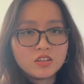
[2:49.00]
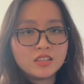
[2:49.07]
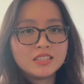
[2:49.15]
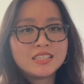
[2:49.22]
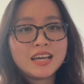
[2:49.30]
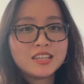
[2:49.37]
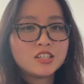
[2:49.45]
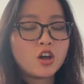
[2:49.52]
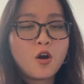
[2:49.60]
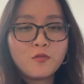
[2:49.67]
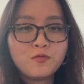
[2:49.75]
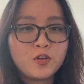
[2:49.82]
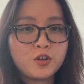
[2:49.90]
the test
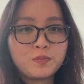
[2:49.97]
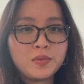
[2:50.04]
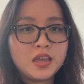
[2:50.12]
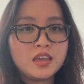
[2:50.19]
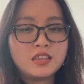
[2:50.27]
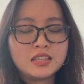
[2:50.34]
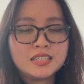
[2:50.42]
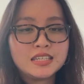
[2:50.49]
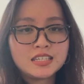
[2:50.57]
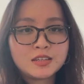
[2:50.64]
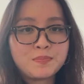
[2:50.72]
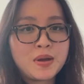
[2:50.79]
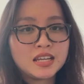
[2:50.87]
offered me the
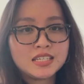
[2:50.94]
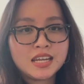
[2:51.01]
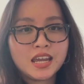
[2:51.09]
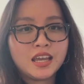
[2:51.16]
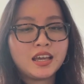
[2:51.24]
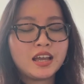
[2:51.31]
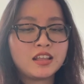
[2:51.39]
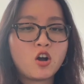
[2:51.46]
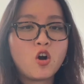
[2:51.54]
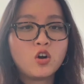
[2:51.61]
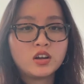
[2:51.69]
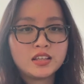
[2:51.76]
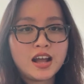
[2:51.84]
systematic and
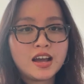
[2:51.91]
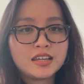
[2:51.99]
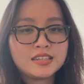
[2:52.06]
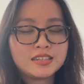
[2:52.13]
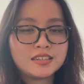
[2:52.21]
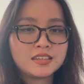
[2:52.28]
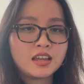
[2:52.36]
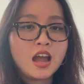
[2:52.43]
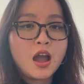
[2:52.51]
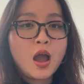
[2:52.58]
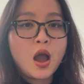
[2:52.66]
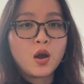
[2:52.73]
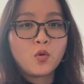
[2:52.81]
organized
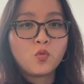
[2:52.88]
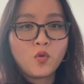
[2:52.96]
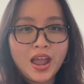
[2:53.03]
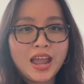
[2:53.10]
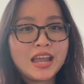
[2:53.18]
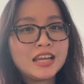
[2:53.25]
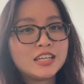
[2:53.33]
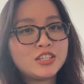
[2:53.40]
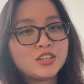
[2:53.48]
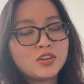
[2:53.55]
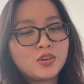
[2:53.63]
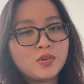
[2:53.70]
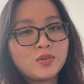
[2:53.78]
way
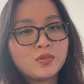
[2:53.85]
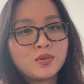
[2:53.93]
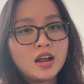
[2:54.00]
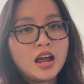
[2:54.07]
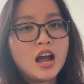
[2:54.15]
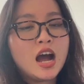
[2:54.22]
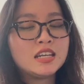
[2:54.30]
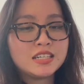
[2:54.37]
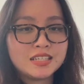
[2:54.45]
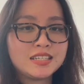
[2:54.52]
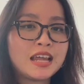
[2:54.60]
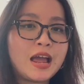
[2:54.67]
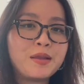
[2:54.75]
to
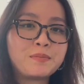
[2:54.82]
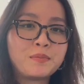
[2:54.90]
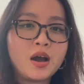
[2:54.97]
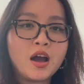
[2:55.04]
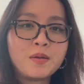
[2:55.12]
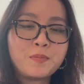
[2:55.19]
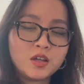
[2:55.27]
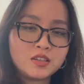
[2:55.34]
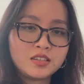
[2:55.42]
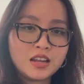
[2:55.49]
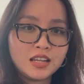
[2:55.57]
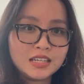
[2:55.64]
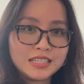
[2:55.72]
understand my
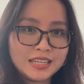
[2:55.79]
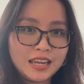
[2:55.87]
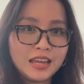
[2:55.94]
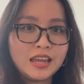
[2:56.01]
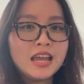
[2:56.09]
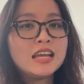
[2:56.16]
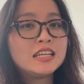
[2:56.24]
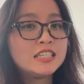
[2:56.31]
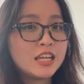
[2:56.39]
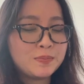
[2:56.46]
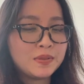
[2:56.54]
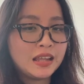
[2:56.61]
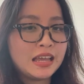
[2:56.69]
personality
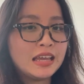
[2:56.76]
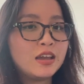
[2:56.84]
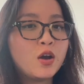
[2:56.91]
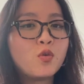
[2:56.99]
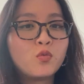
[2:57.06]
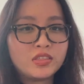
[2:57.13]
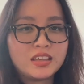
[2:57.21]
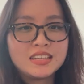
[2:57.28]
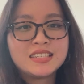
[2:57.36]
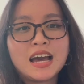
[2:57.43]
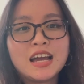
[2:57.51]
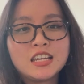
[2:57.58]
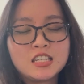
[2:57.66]
deeply with a
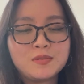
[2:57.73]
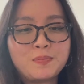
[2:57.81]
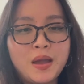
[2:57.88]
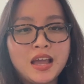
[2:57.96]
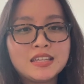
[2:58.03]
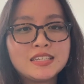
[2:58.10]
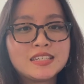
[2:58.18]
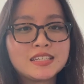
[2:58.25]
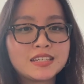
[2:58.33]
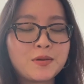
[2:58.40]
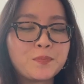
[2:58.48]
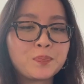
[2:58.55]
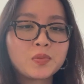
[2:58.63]

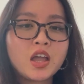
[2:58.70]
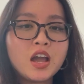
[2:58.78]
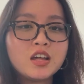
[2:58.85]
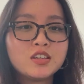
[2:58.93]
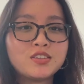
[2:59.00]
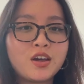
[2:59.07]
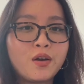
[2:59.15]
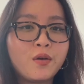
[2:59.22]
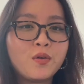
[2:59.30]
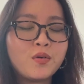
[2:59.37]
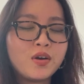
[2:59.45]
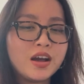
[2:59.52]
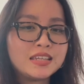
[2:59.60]
science-based.
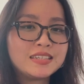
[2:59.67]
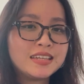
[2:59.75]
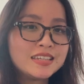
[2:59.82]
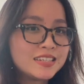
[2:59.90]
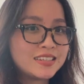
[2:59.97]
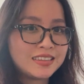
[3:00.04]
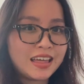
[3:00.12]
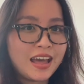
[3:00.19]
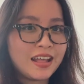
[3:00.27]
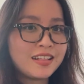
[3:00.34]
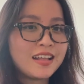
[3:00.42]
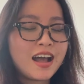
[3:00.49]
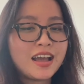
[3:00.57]
So since
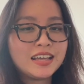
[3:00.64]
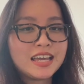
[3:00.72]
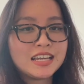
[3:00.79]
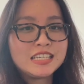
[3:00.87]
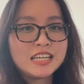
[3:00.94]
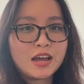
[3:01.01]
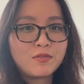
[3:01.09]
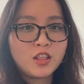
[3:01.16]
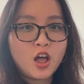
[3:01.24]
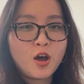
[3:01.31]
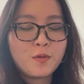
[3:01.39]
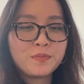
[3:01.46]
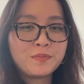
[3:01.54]
then, I can
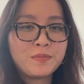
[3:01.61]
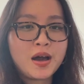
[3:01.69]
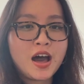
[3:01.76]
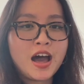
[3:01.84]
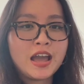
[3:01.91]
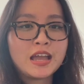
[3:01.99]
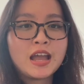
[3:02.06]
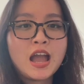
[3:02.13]
develop my